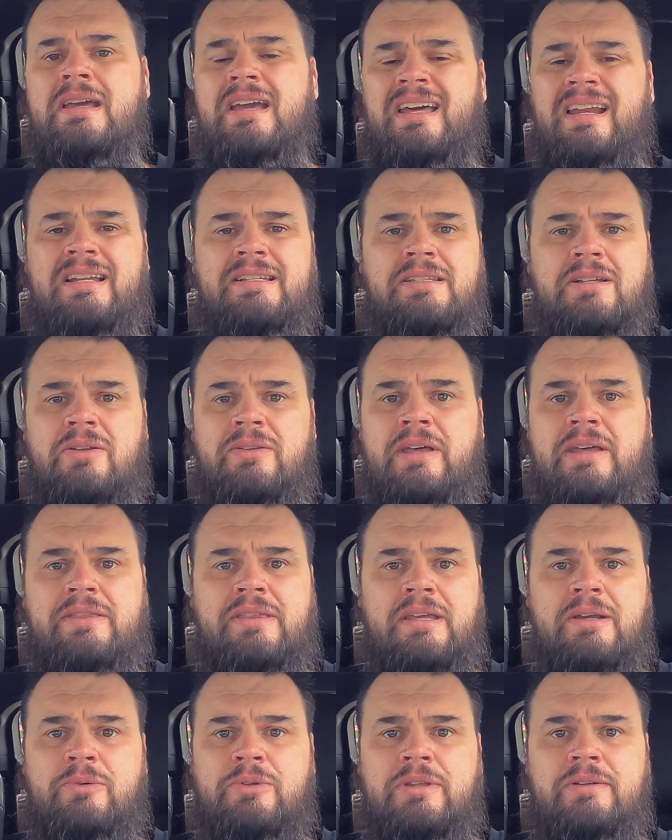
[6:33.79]
And I sold that
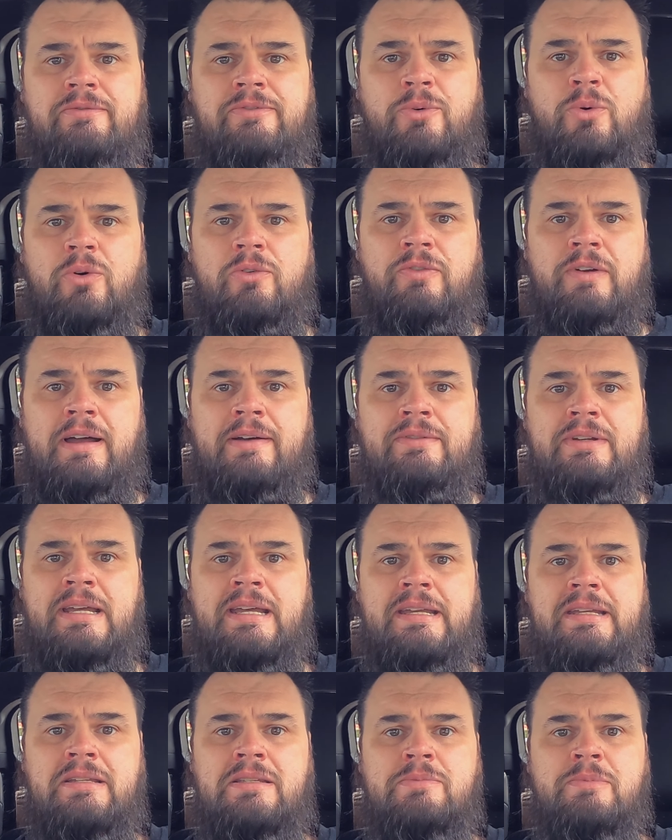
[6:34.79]
thing within 4 or 5
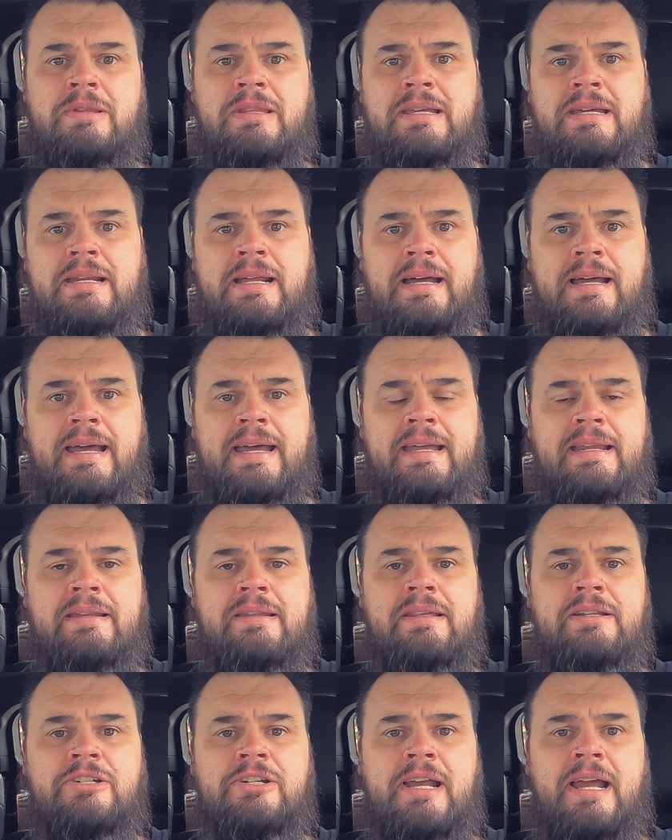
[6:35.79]
days. But then I had
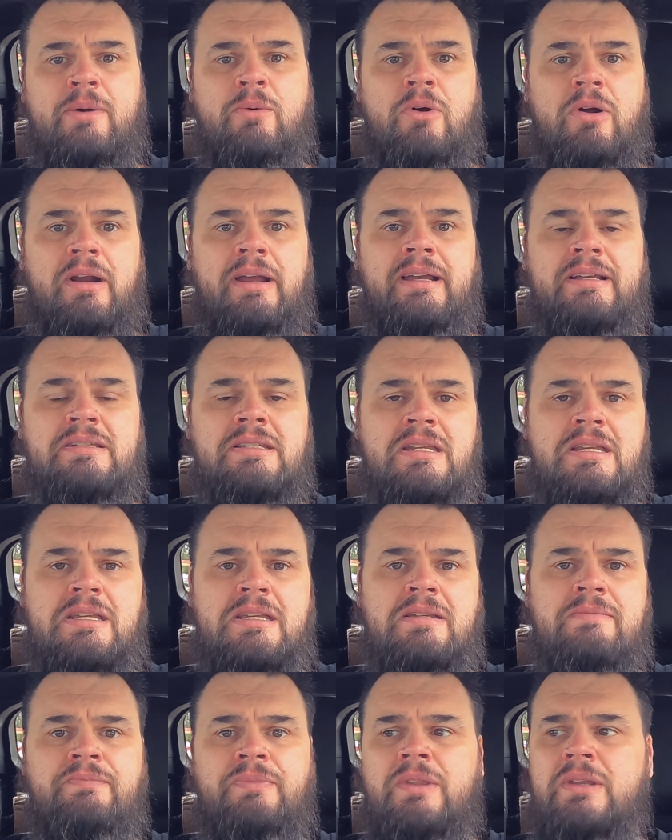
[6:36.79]
the Jaguar XE,